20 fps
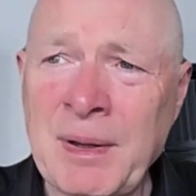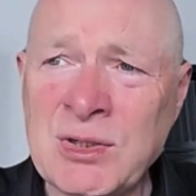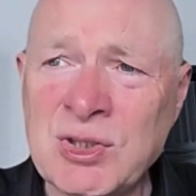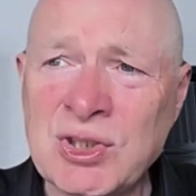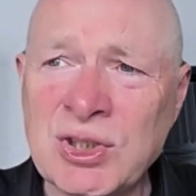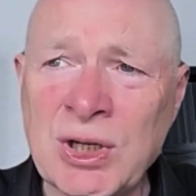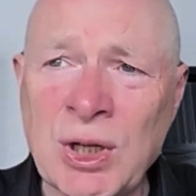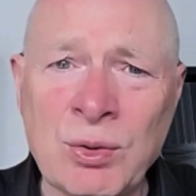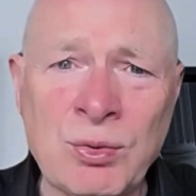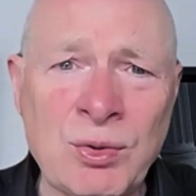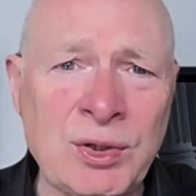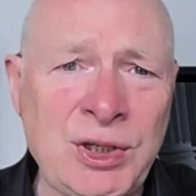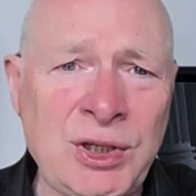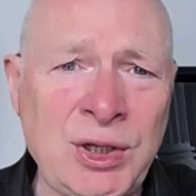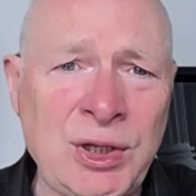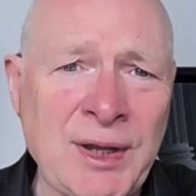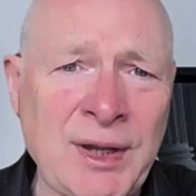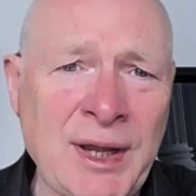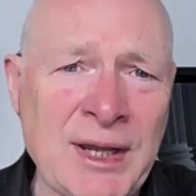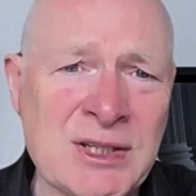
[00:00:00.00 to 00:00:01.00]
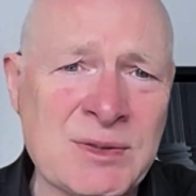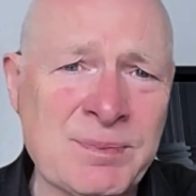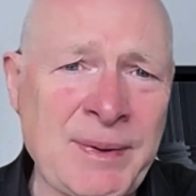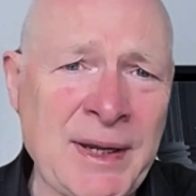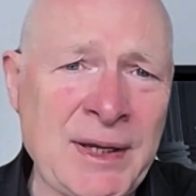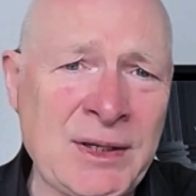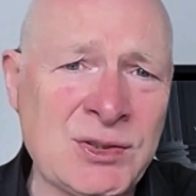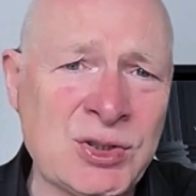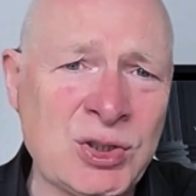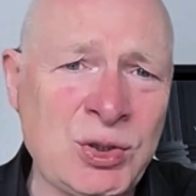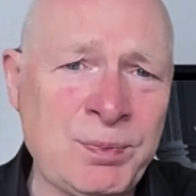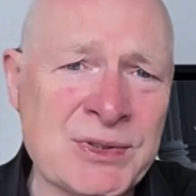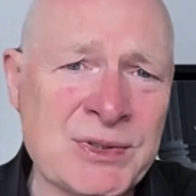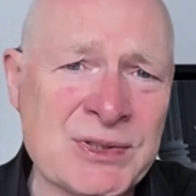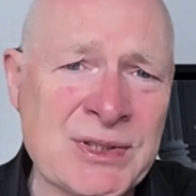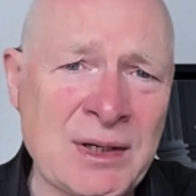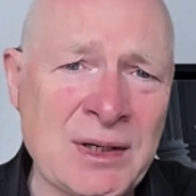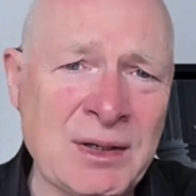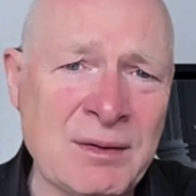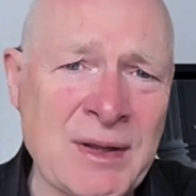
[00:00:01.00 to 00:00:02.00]
pension owner in the UK is paying
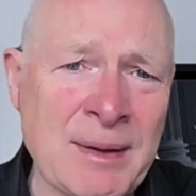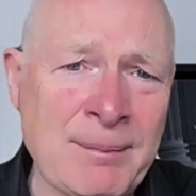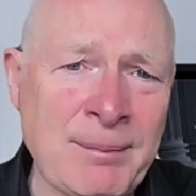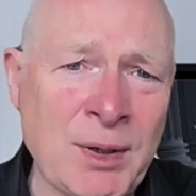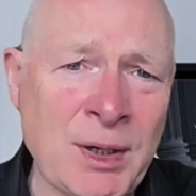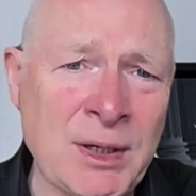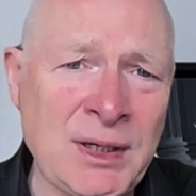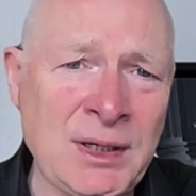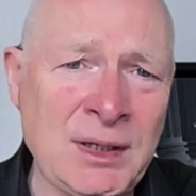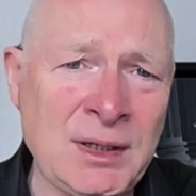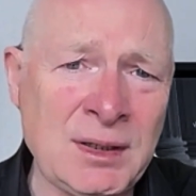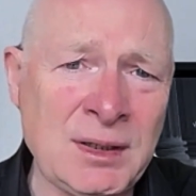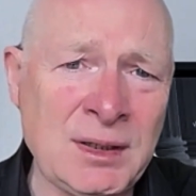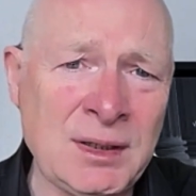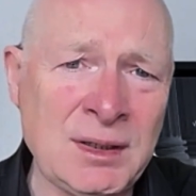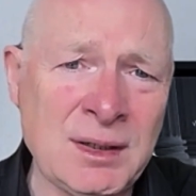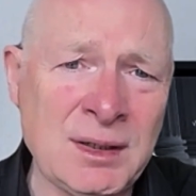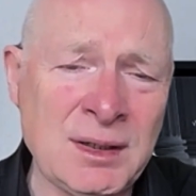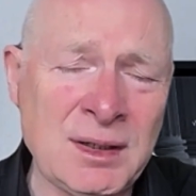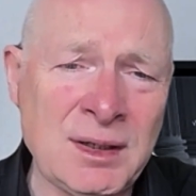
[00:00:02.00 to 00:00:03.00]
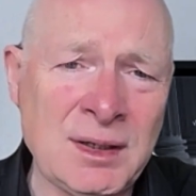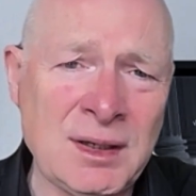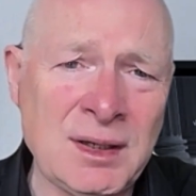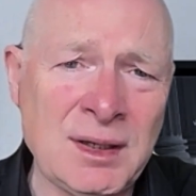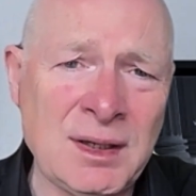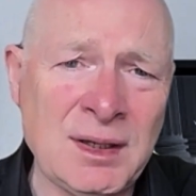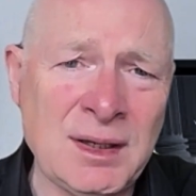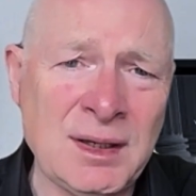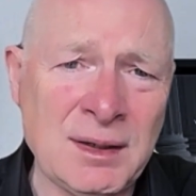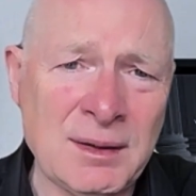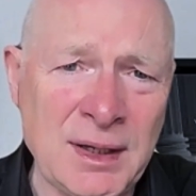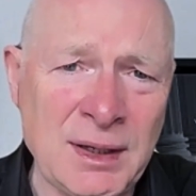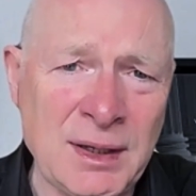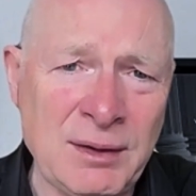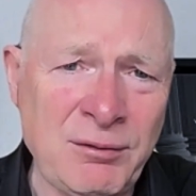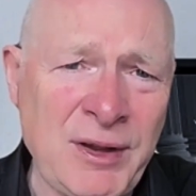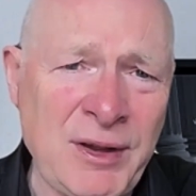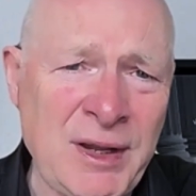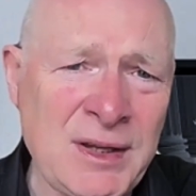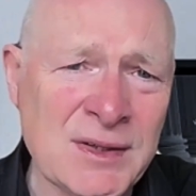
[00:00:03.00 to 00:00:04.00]
2% of their money
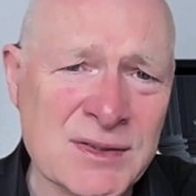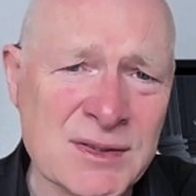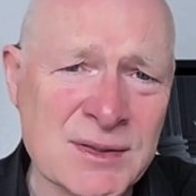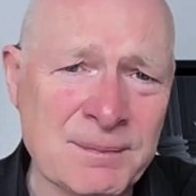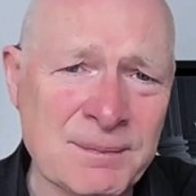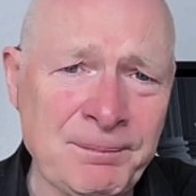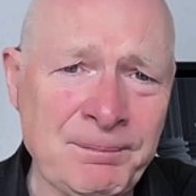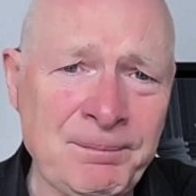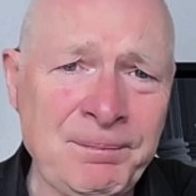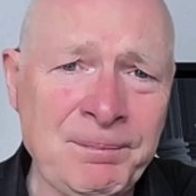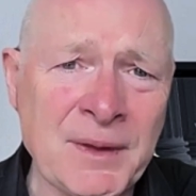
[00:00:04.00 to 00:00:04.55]
in fees.